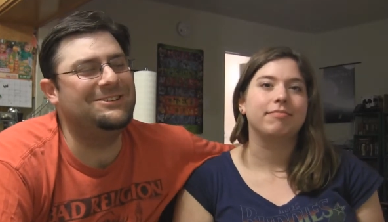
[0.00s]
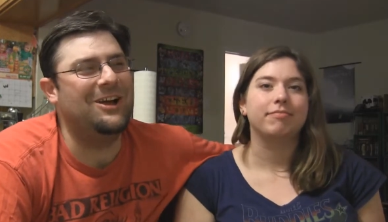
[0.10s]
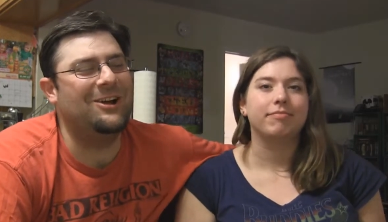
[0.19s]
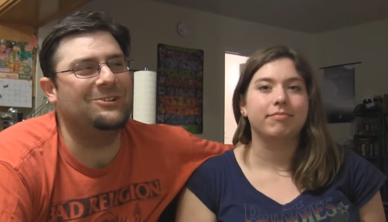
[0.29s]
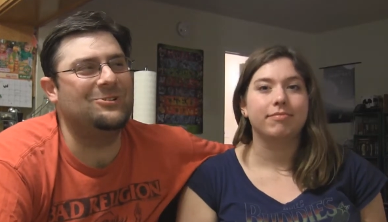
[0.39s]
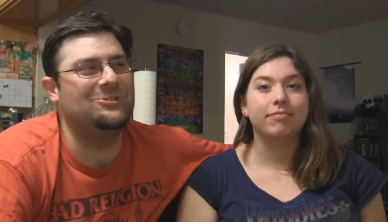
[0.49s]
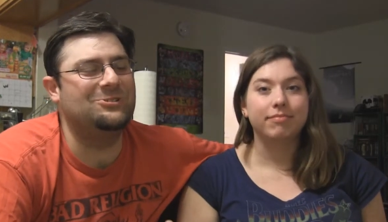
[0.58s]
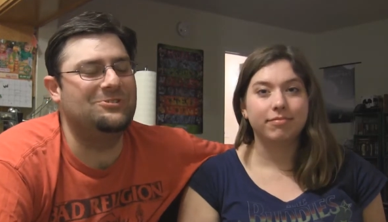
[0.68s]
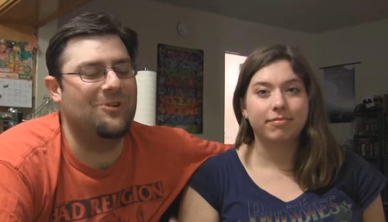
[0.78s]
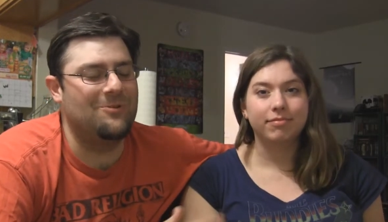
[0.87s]
Speaker 1: Doctor
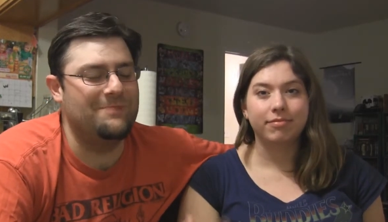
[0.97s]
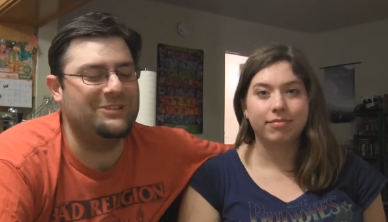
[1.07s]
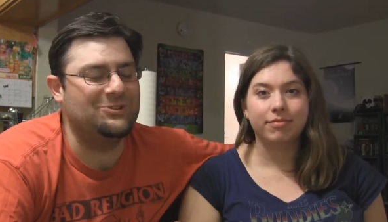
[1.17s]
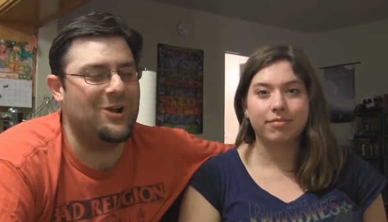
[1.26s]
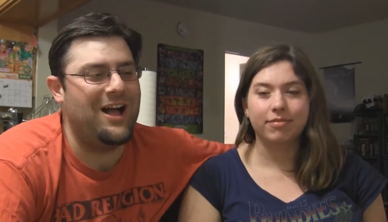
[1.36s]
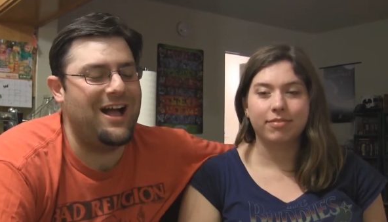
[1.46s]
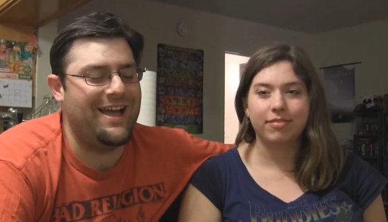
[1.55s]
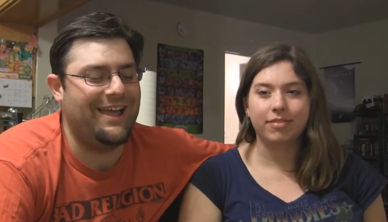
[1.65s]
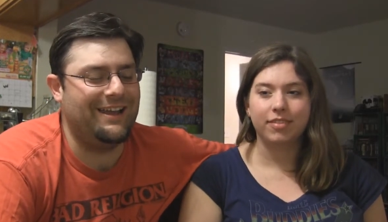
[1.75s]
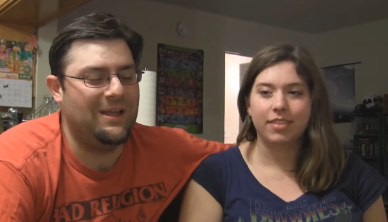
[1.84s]
or Mister
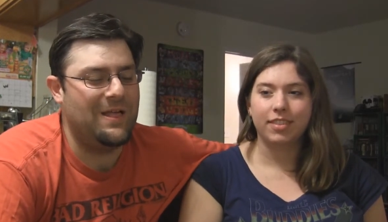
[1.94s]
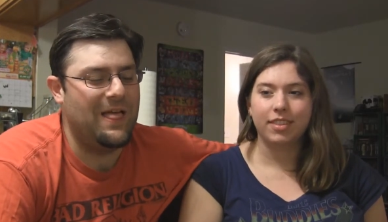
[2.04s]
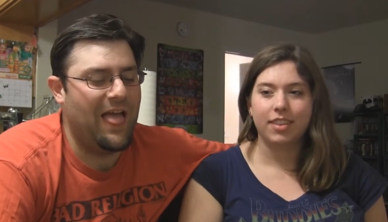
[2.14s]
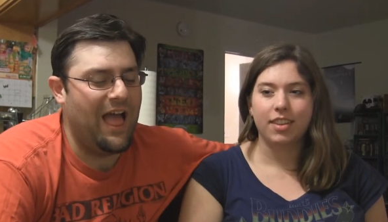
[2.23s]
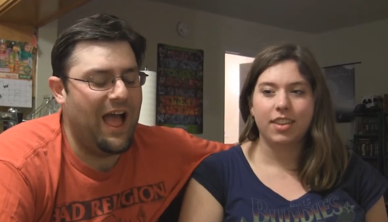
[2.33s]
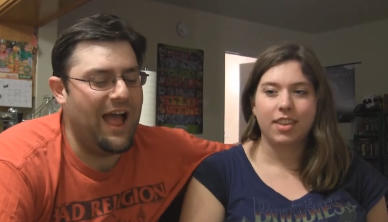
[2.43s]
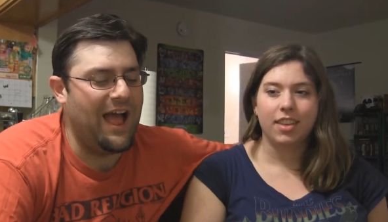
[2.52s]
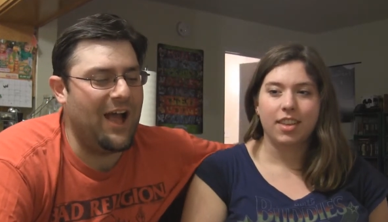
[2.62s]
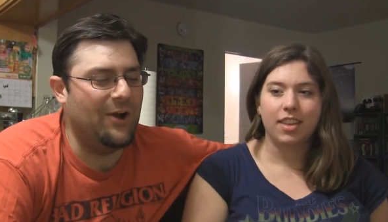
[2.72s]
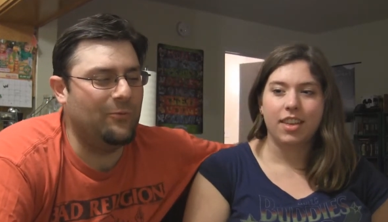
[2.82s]
Hyde
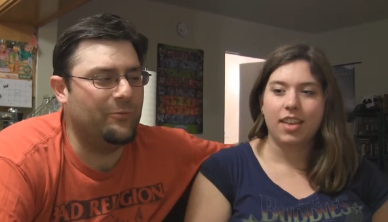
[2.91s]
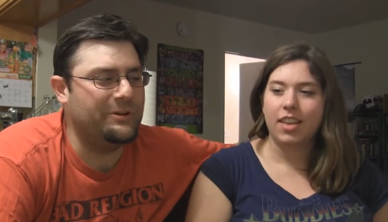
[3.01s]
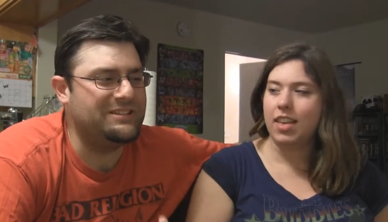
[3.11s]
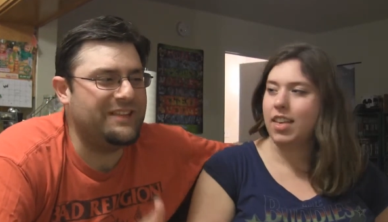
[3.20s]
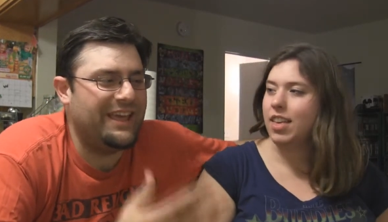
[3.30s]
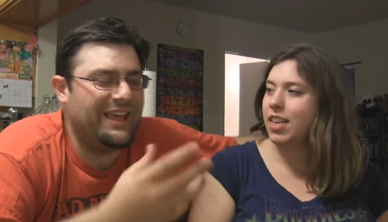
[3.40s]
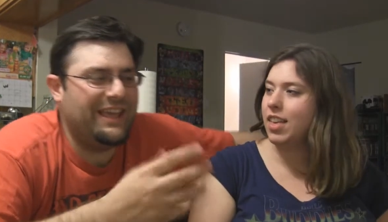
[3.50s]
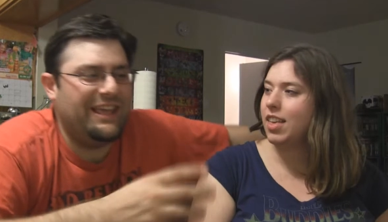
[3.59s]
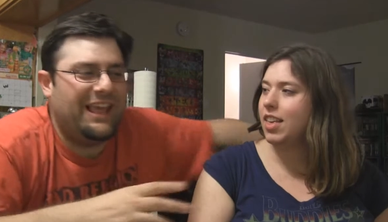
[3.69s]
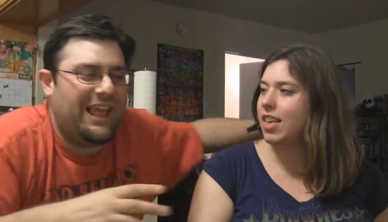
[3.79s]
was like
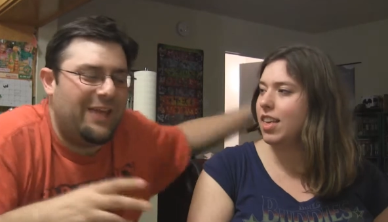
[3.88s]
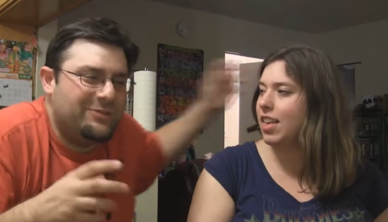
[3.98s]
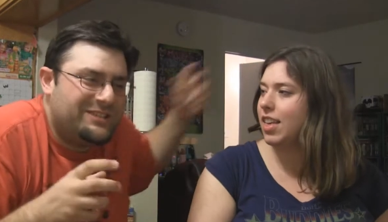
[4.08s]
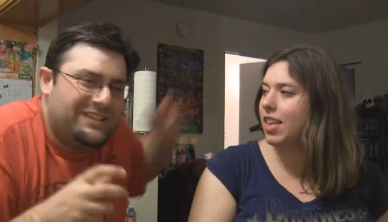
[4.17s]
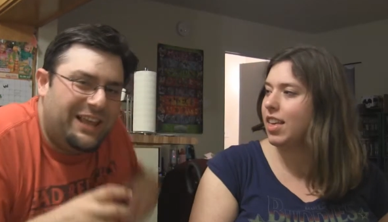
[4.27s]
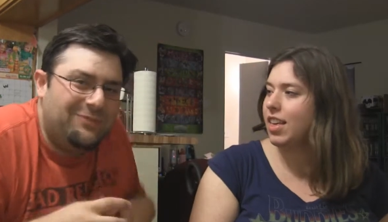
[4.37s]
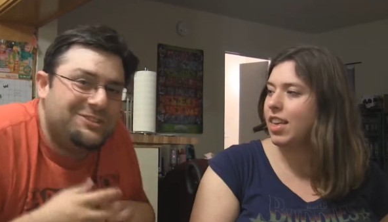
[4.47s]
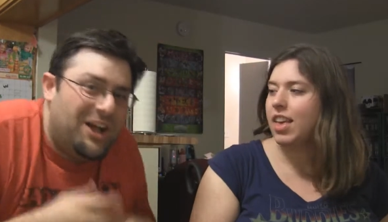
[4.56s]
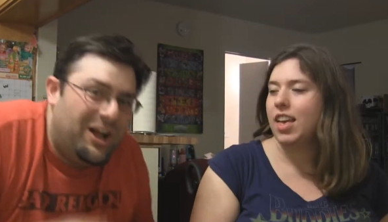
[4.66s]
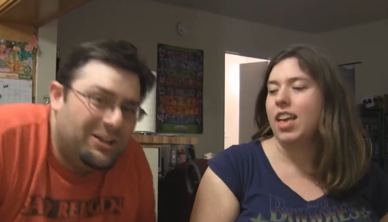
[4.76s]
he it was he
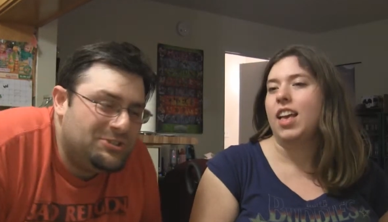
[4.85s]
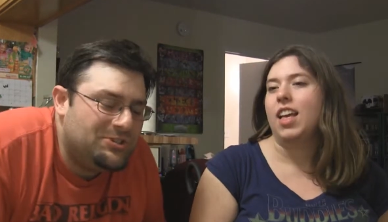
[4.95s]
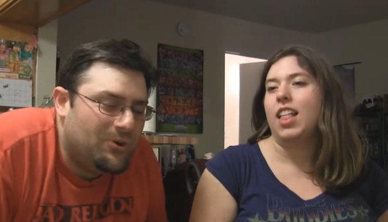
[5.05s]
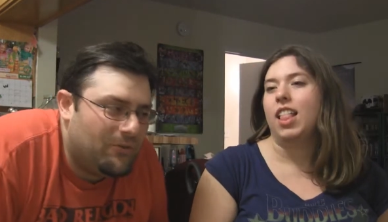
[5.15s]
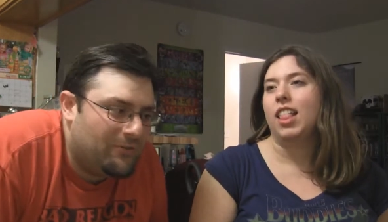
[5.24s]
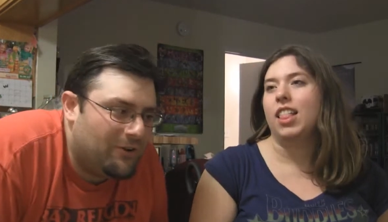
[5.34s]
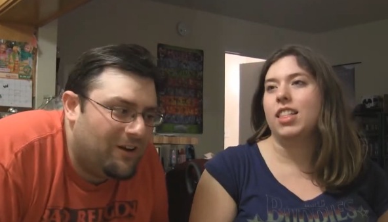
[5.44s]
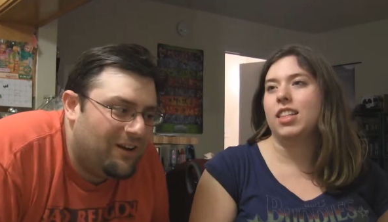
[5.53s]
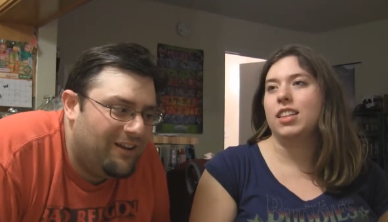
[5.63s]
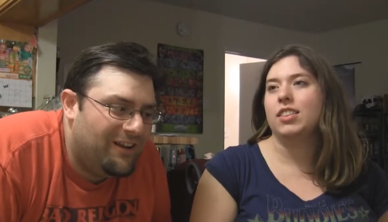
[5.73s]
was hunched
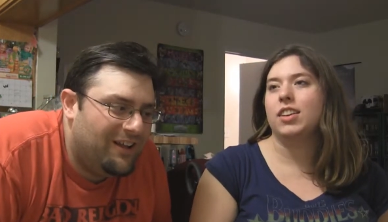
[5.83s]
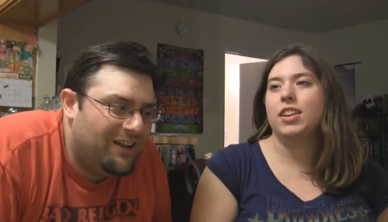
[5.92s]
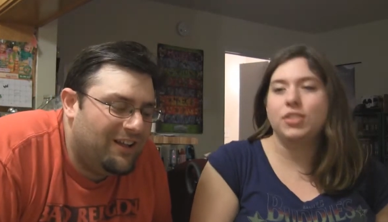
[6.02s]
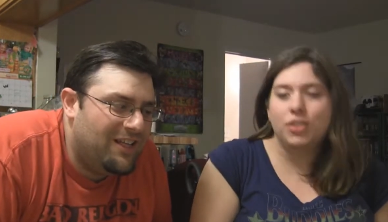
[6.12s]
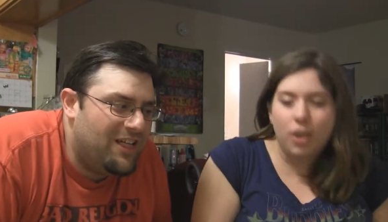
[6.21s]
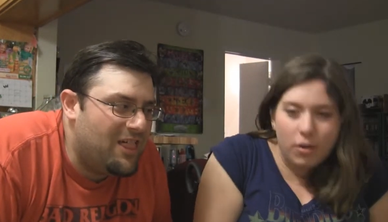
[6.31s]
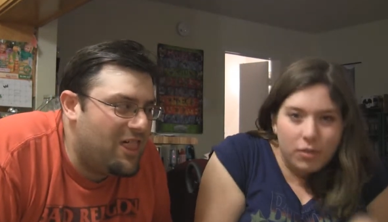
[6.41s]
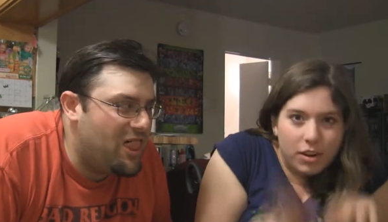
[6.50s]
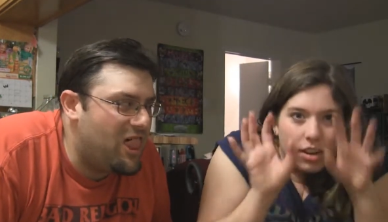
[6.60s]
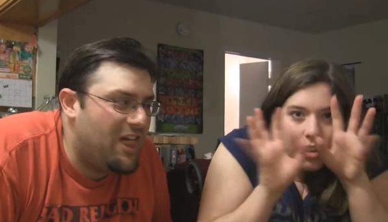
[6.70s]
over.
Speaker 2: Hunched
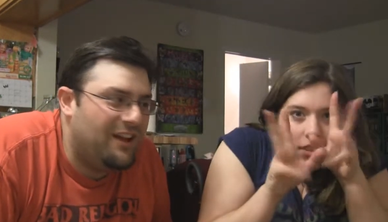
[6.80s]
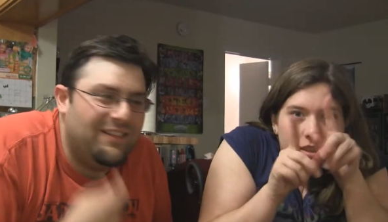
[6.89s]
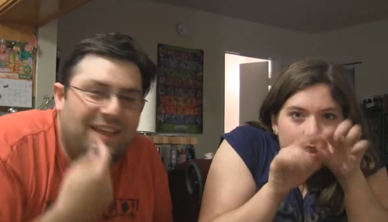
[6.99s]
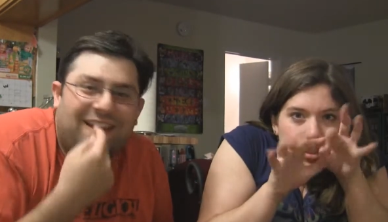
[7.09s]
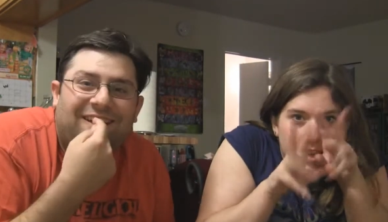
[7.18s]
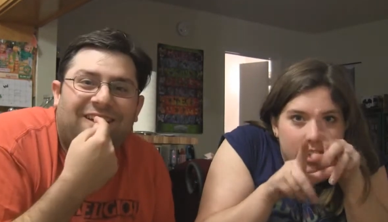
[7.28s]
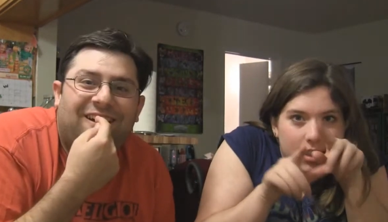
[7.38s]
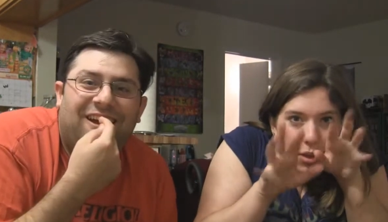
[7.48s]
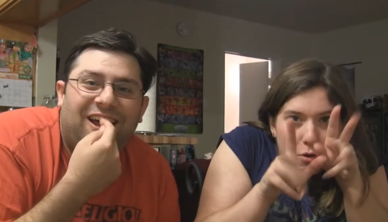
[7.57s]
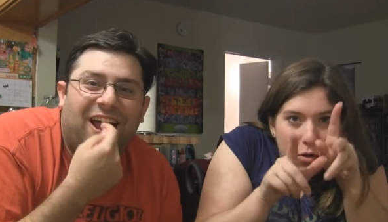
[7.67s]
over, did like, the
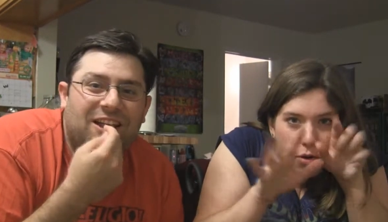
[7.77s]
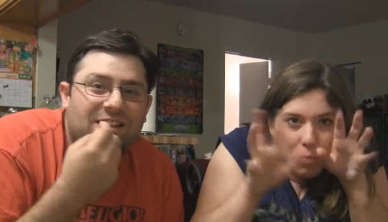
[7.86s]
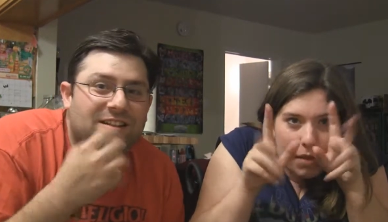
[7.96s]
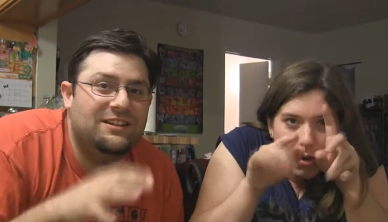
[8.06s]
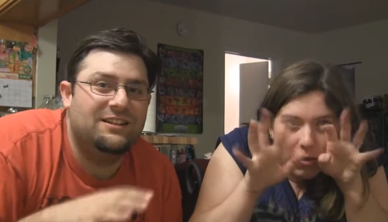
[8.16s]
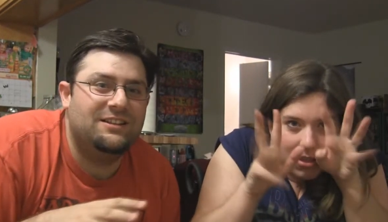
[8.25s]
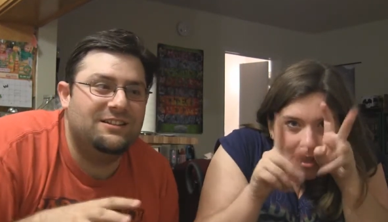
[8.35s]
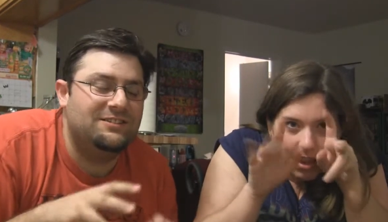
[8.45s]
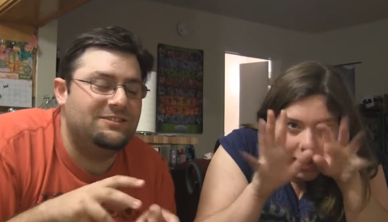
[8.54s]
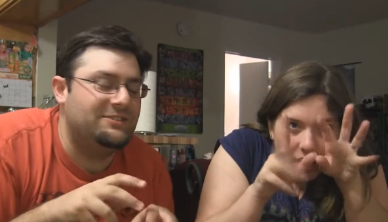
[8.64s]
Cthulhu mouth
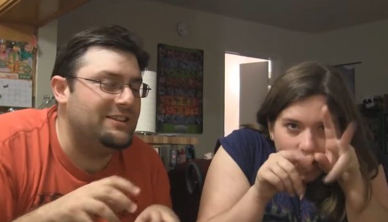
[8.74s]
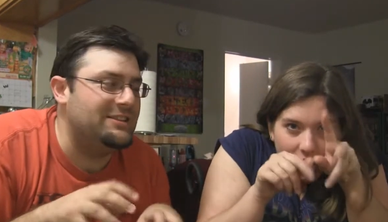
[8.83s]
thing